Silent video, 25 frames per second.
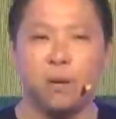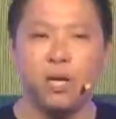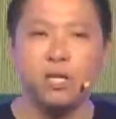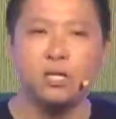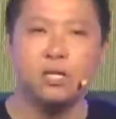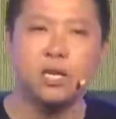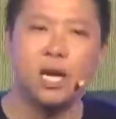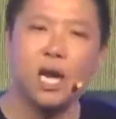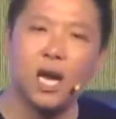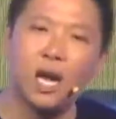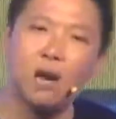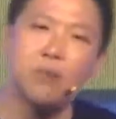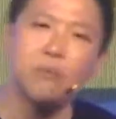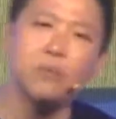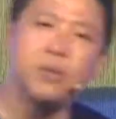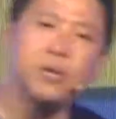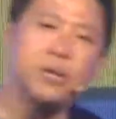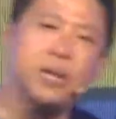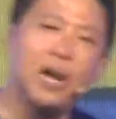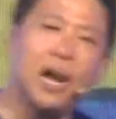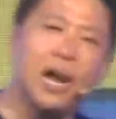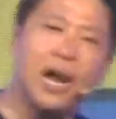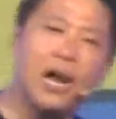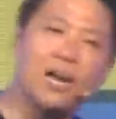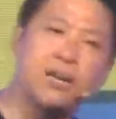please help
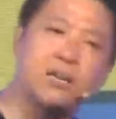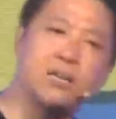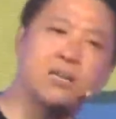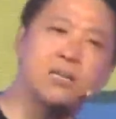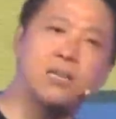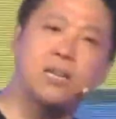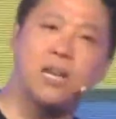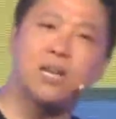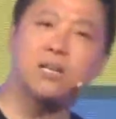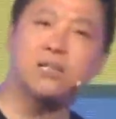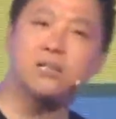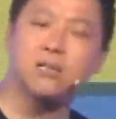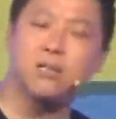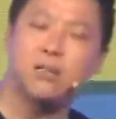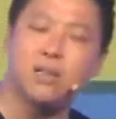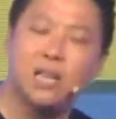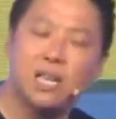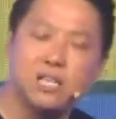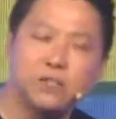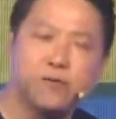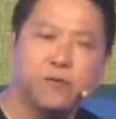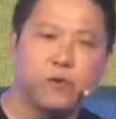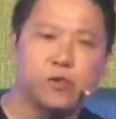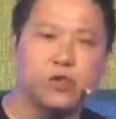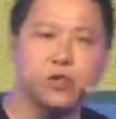the other
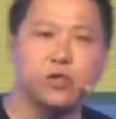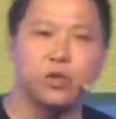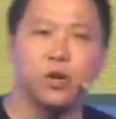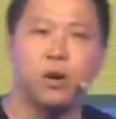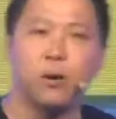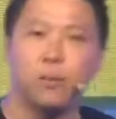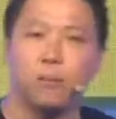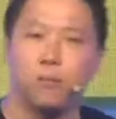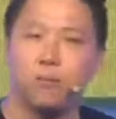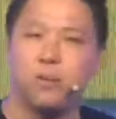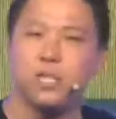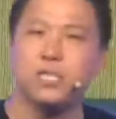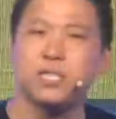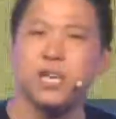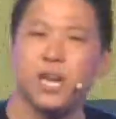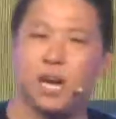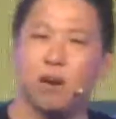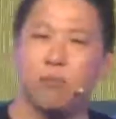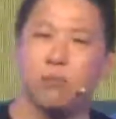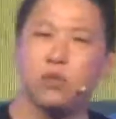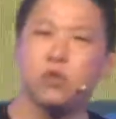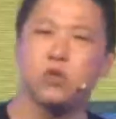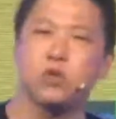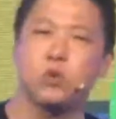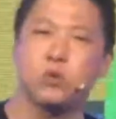less fortunate, or please
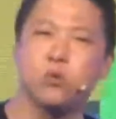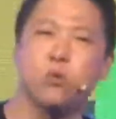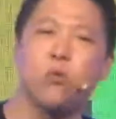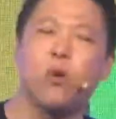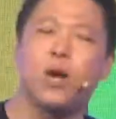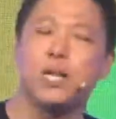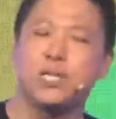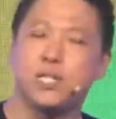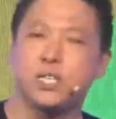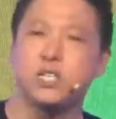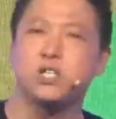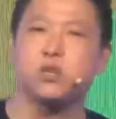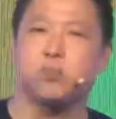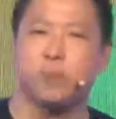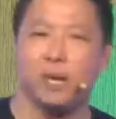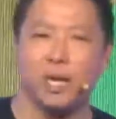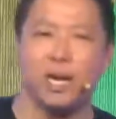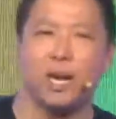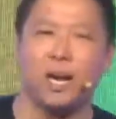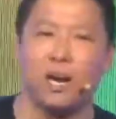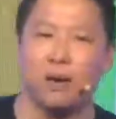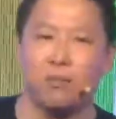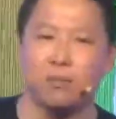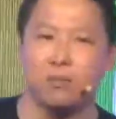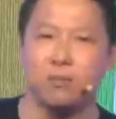help those who wanted to
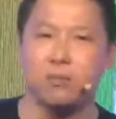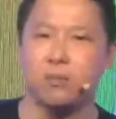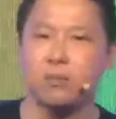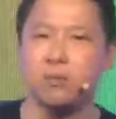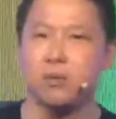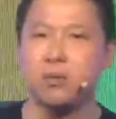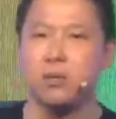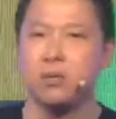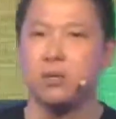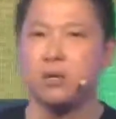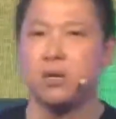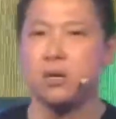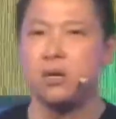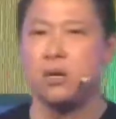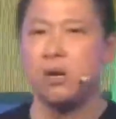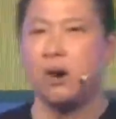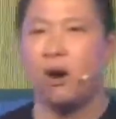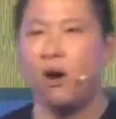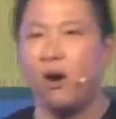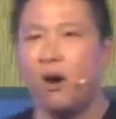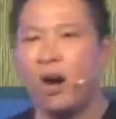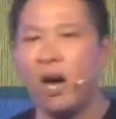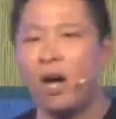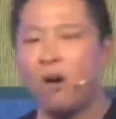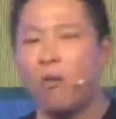be helped.
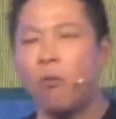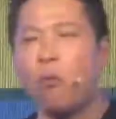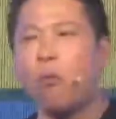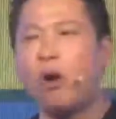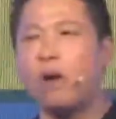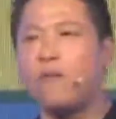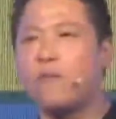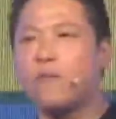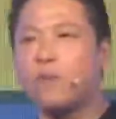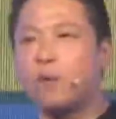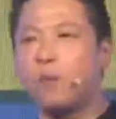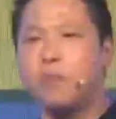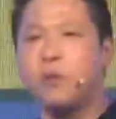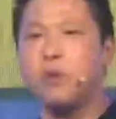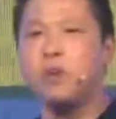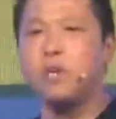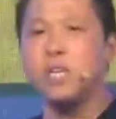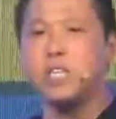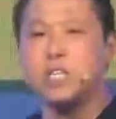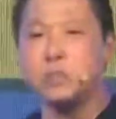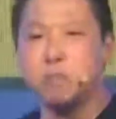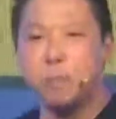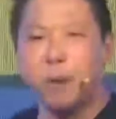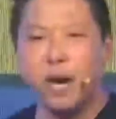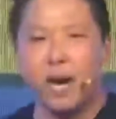All I want from
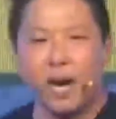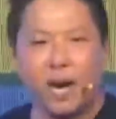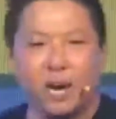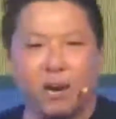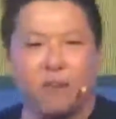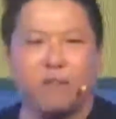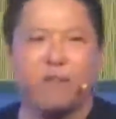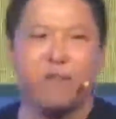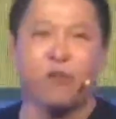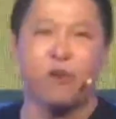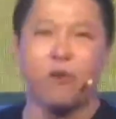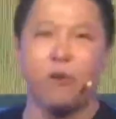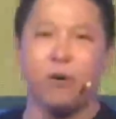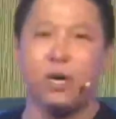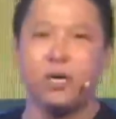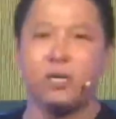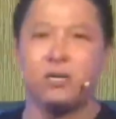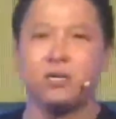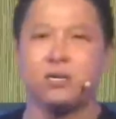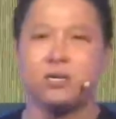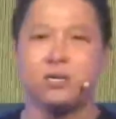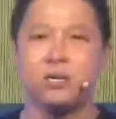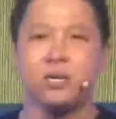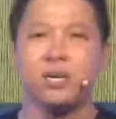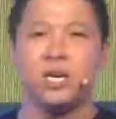you is pay it
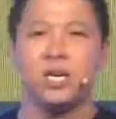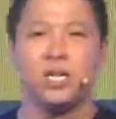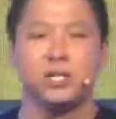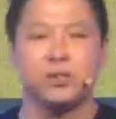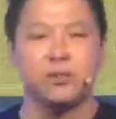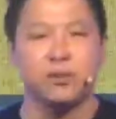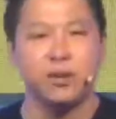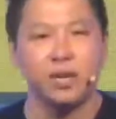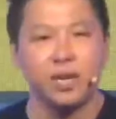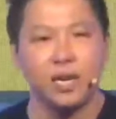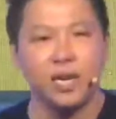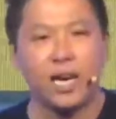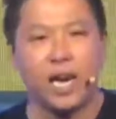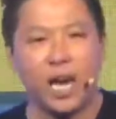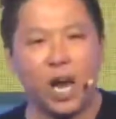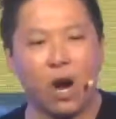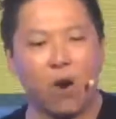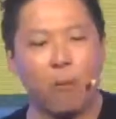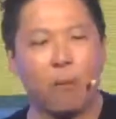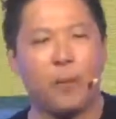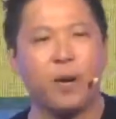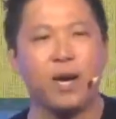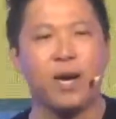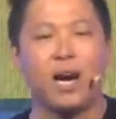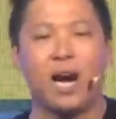forward. It's really
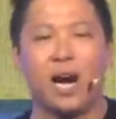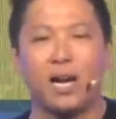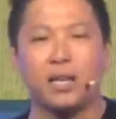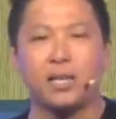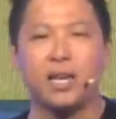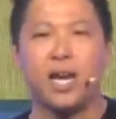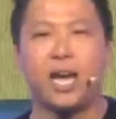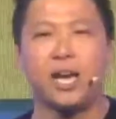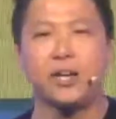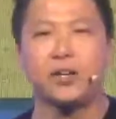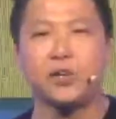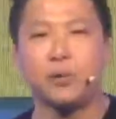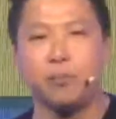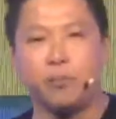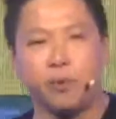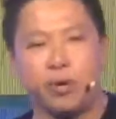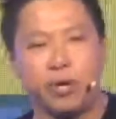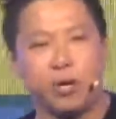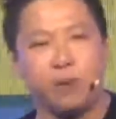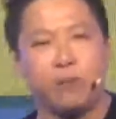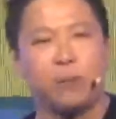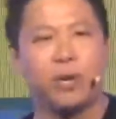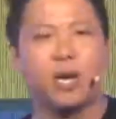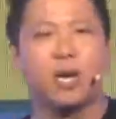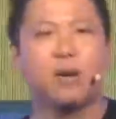helping other
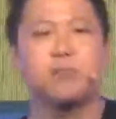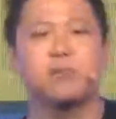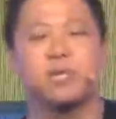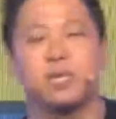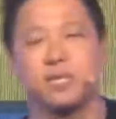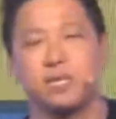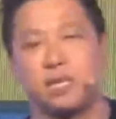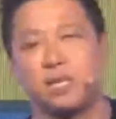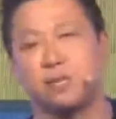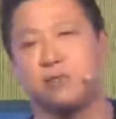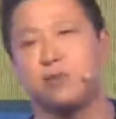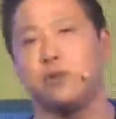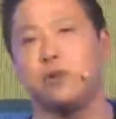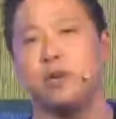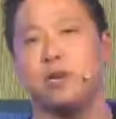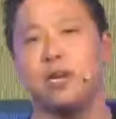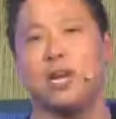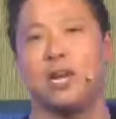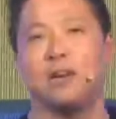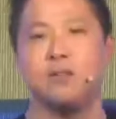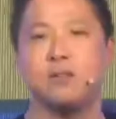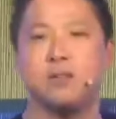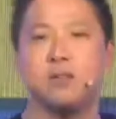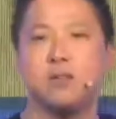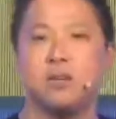entrepreneurs become successful
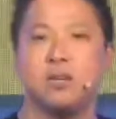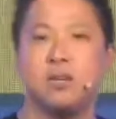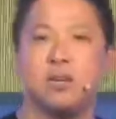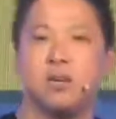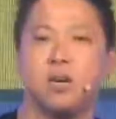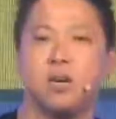in life.